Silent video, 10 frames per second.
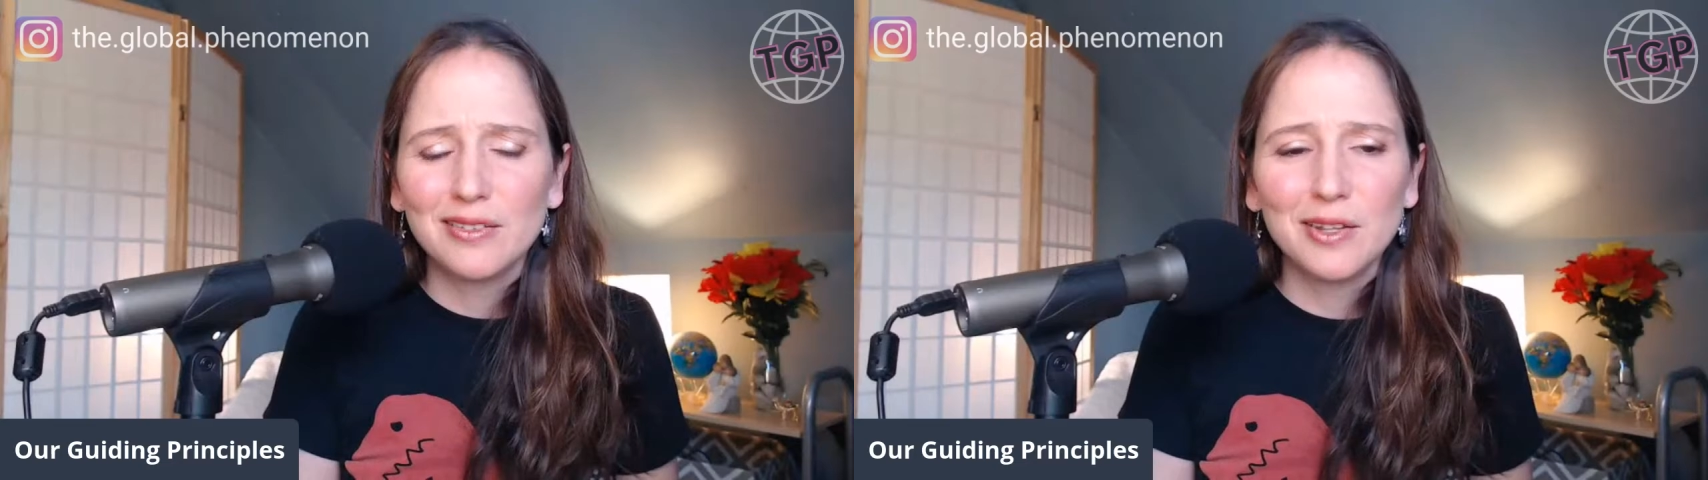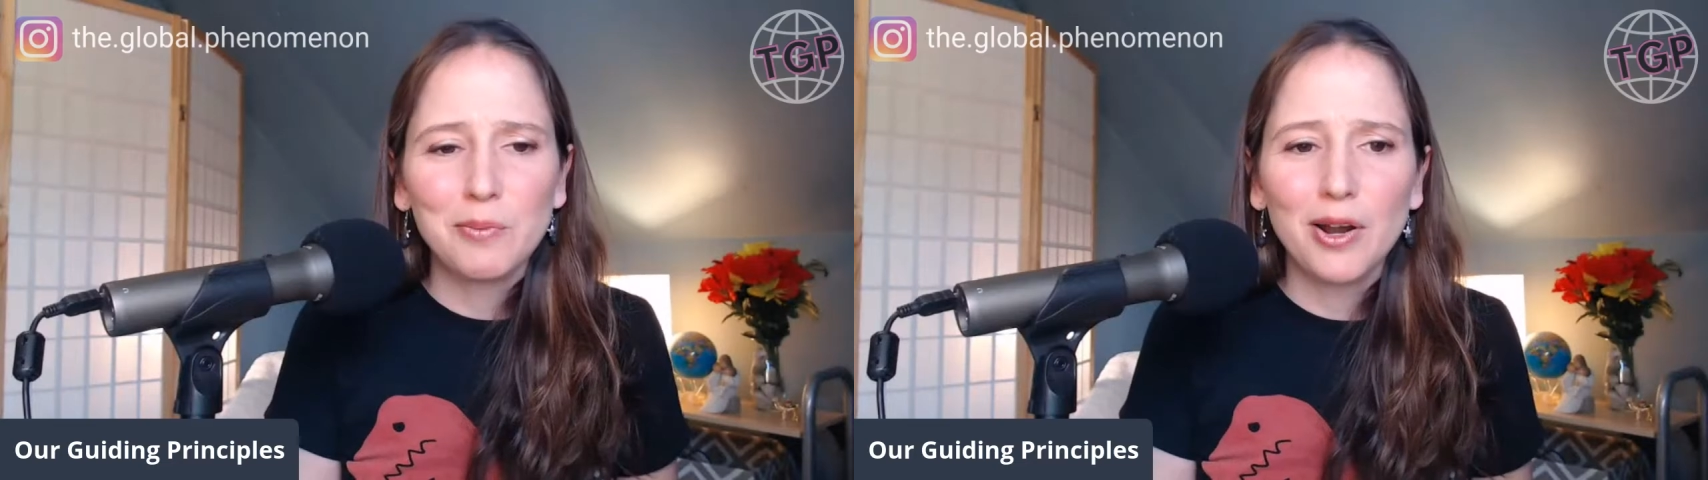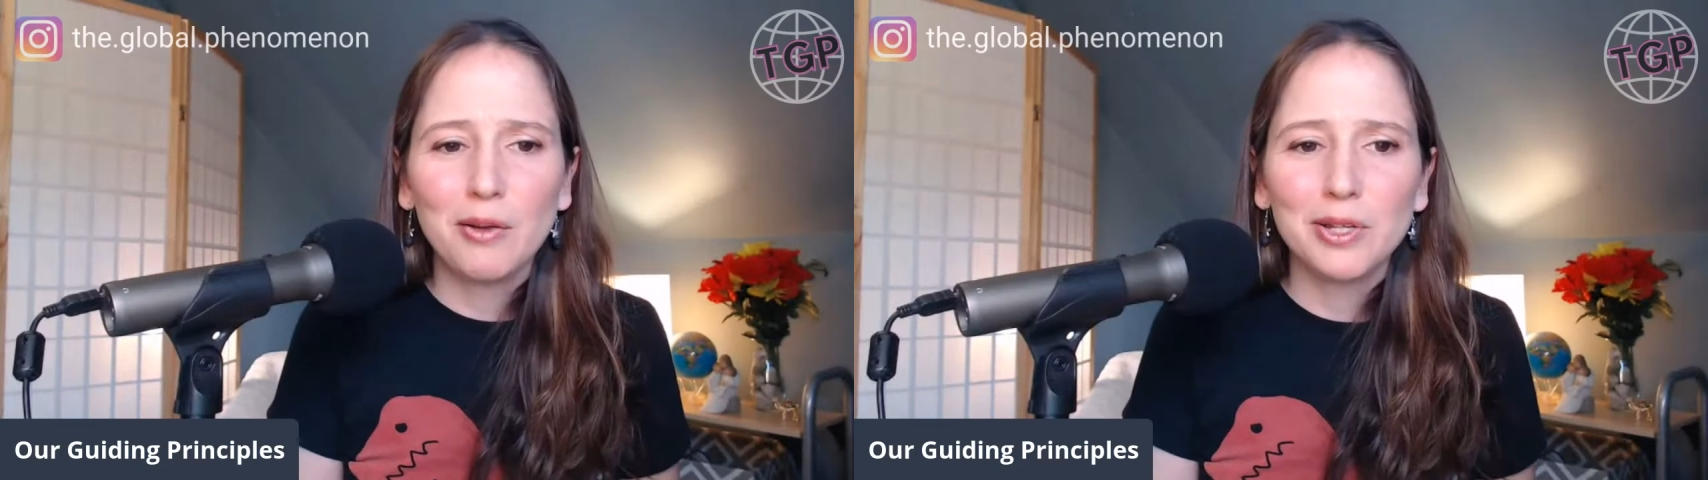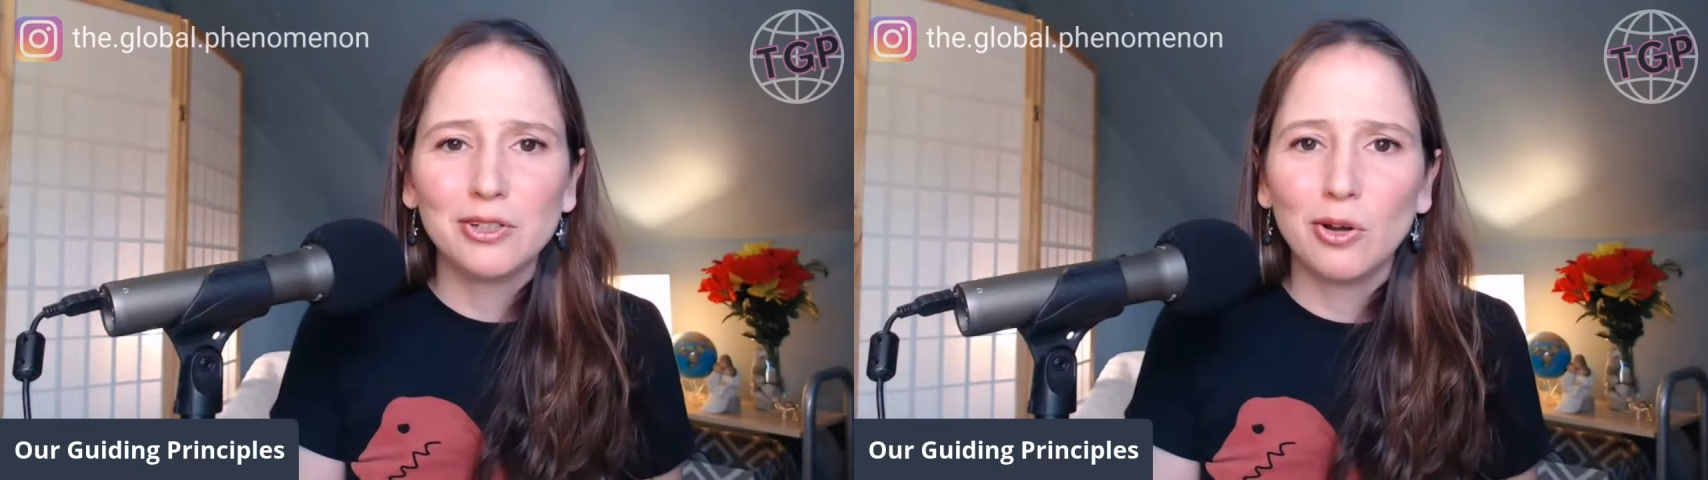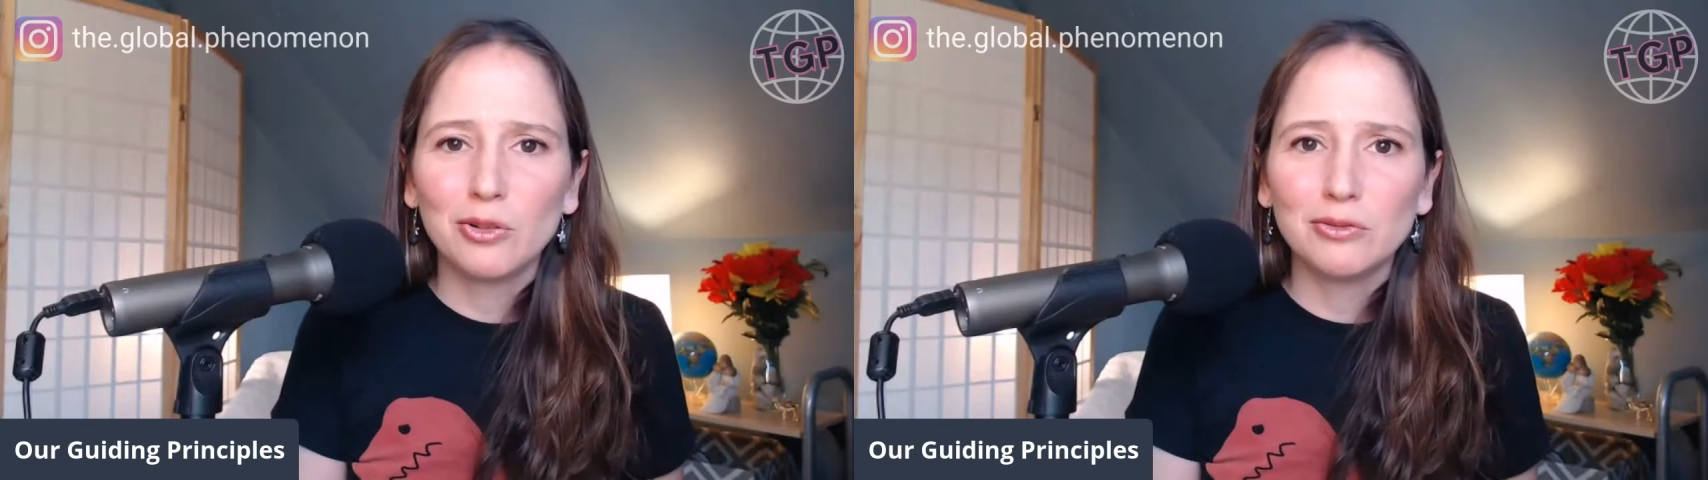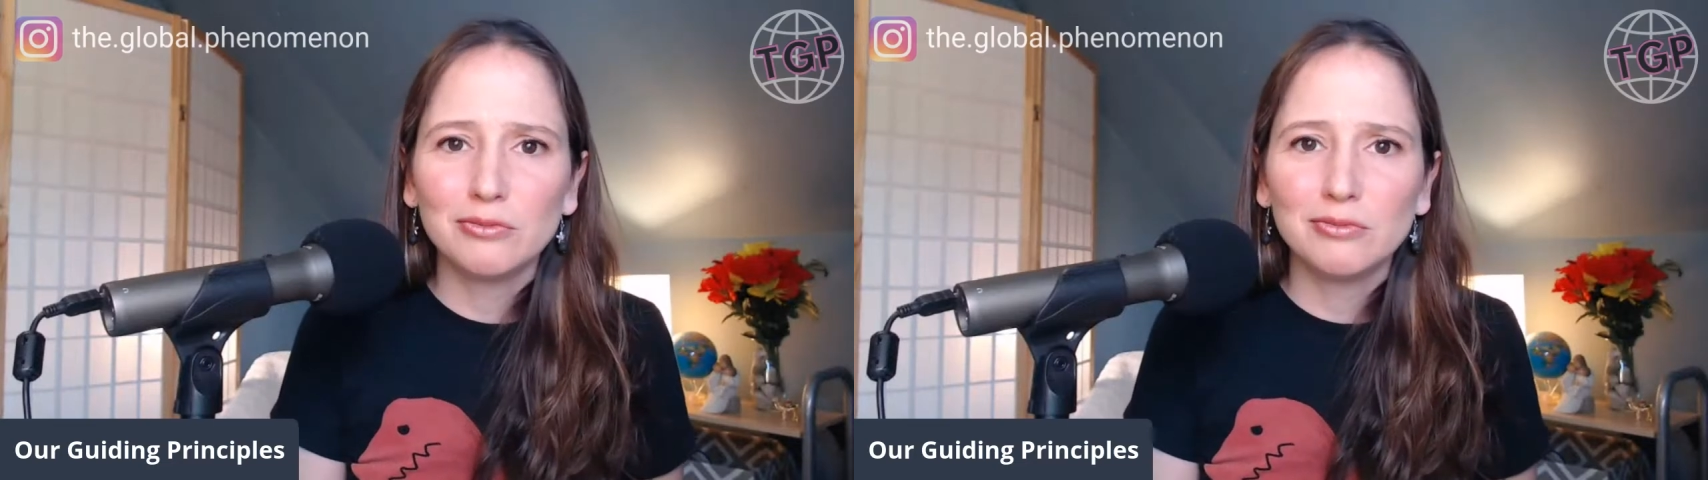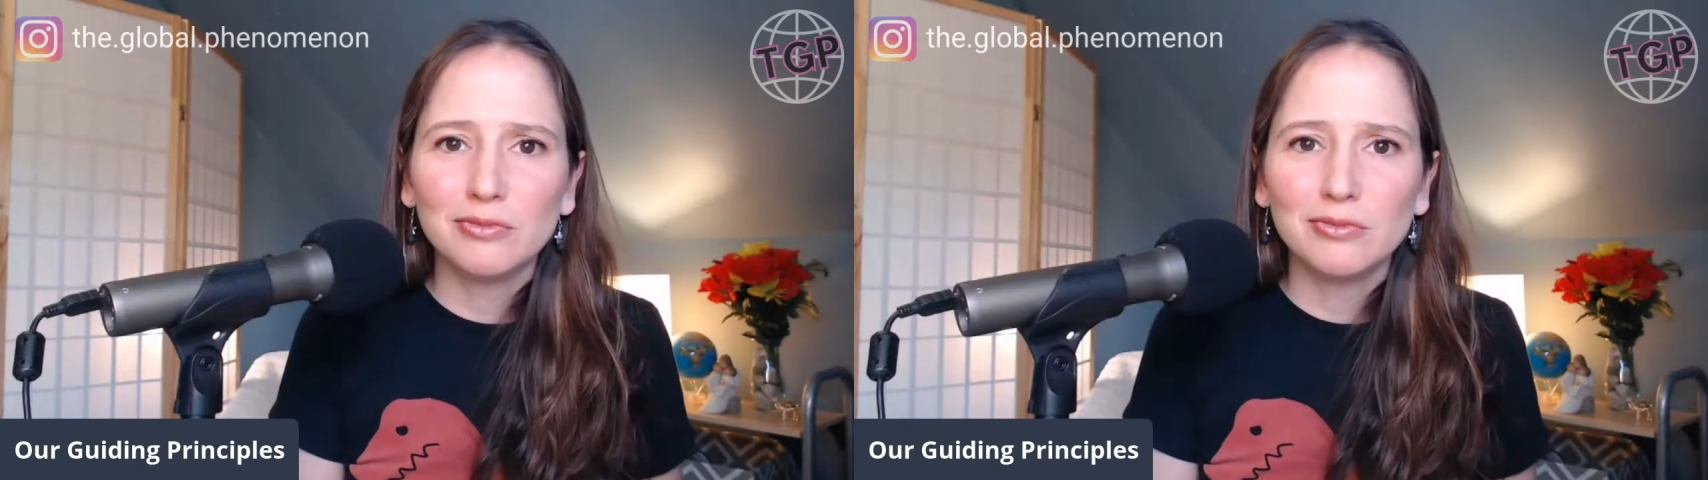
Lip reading: they probably don't